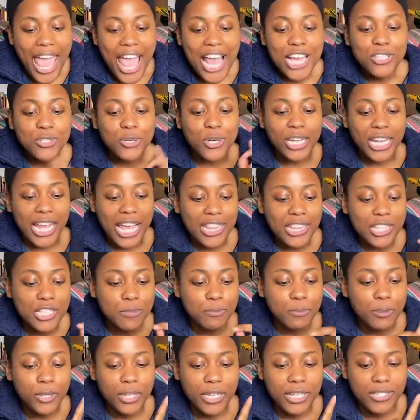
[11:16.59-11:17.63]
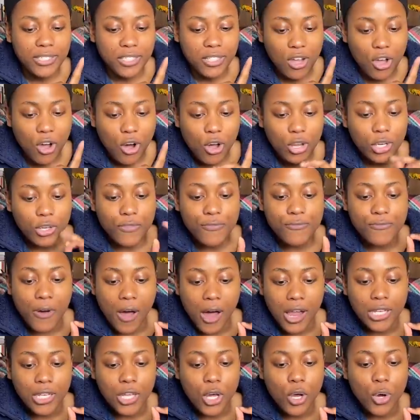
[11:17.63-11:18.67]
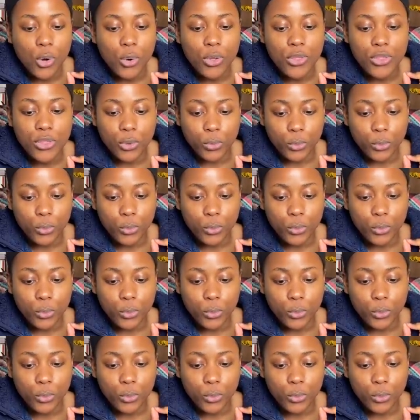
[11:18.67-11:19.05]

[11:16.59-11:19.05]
So again, this book is called Follow the